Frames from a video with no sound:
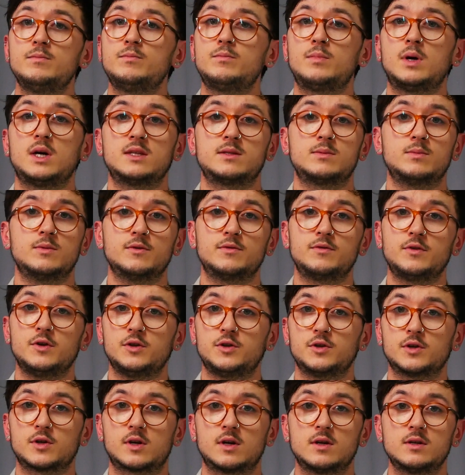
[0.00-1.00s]
possible
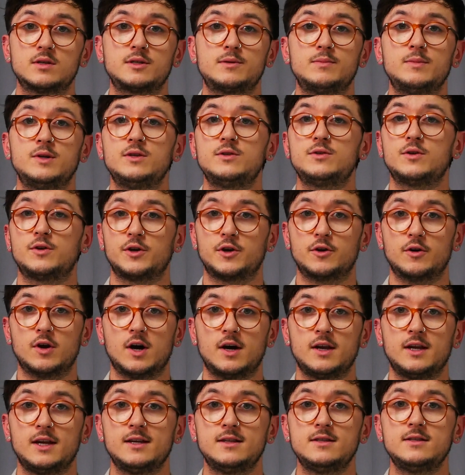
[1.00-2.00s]
future customers or your
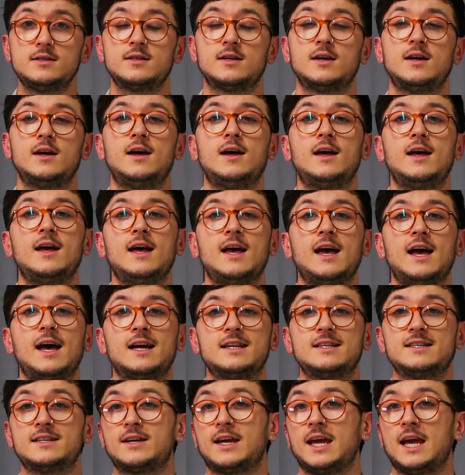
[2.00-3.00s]
audience
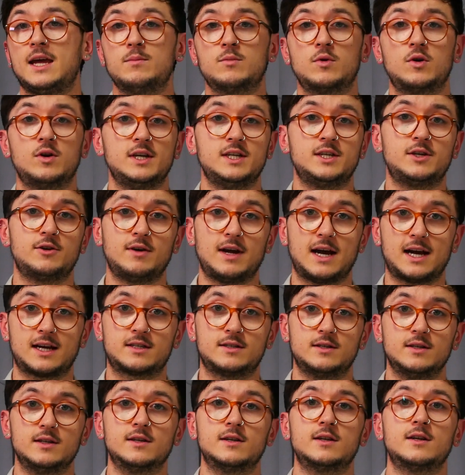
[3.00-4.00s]
and gain more
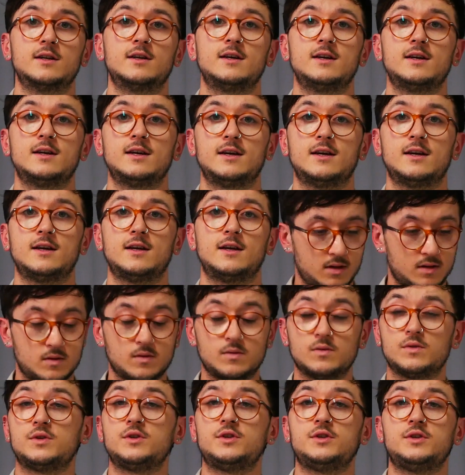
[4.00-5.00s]
interaction.
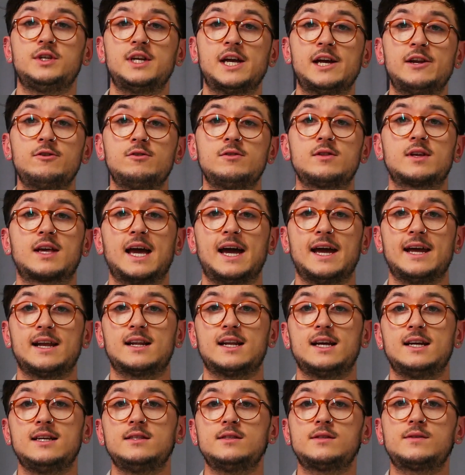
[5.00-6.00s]
So general
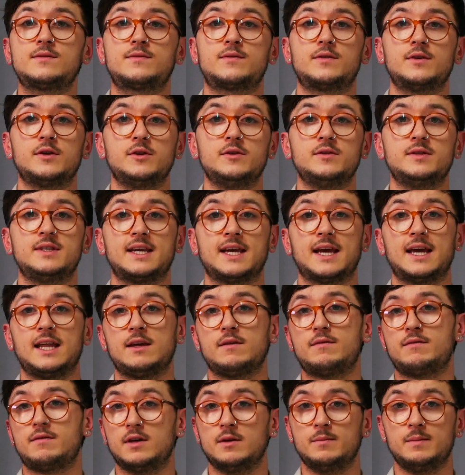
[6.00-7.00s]
guidelines for using any
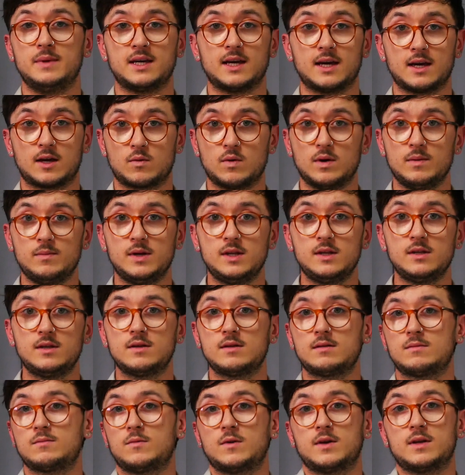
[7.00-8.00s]
filming equipment,
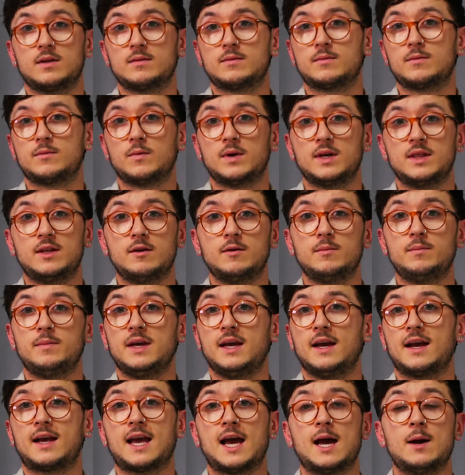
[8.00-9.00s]
whether it be
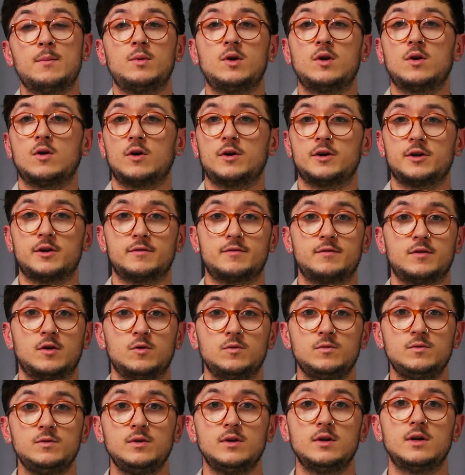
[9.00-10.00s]
a camera or your
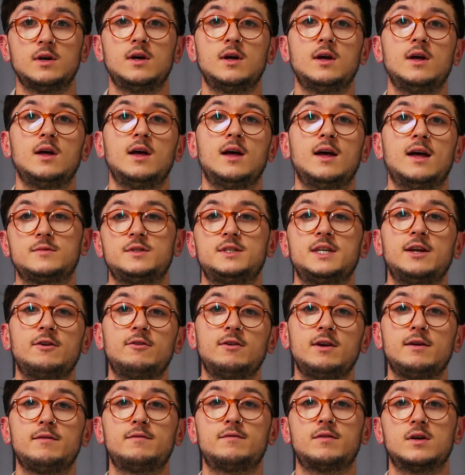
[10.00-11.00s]
phone,
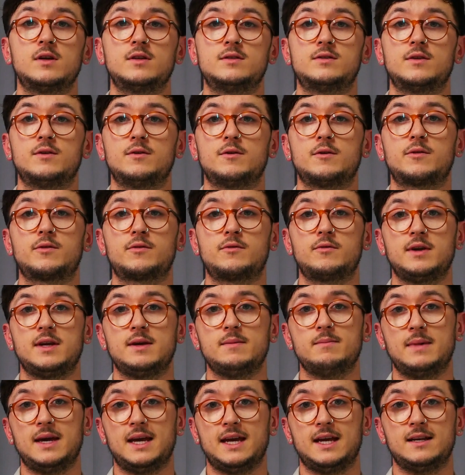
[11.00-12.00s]
generally falls under 3
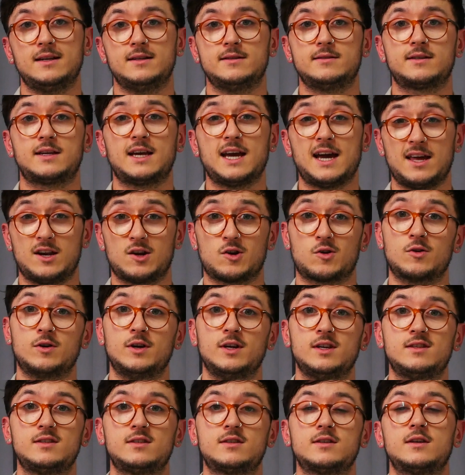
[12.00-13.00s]
main
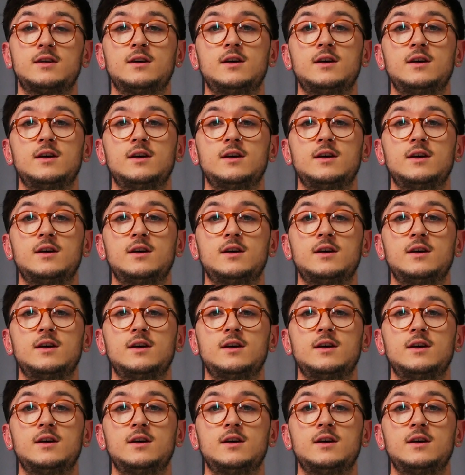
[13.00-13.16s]
categories: